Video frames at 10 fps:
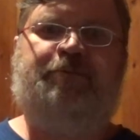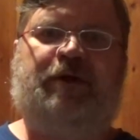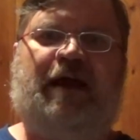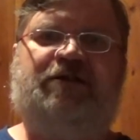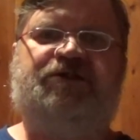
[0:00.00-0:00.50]
but
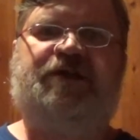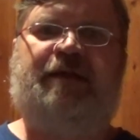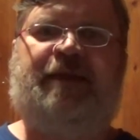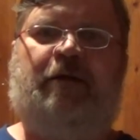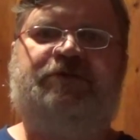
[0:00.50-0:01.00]
I just
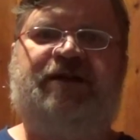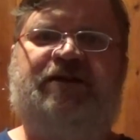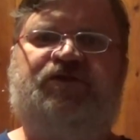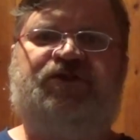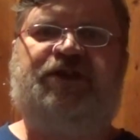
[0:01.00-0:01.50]
thought that was
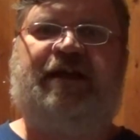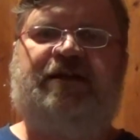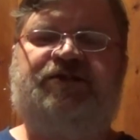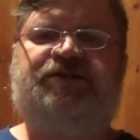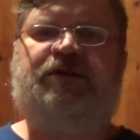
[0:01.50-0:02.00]
interesting.
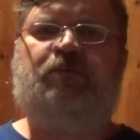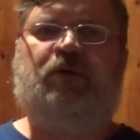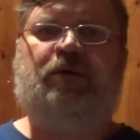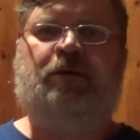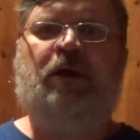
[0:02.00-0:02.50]
Can
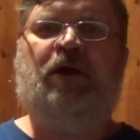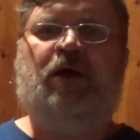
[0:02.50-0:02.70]
someone